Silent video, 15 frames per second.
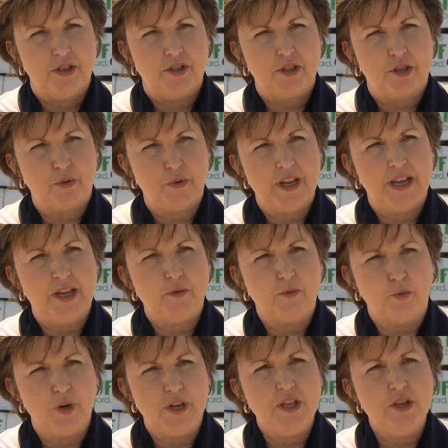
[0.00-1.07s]
to create
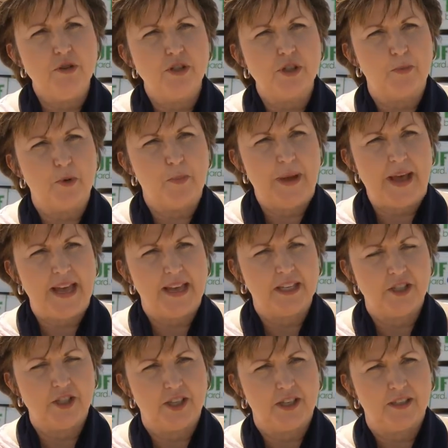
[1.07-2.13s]
reusable
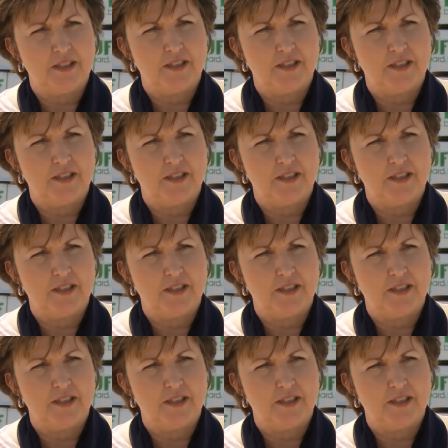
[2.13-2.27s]
packaging.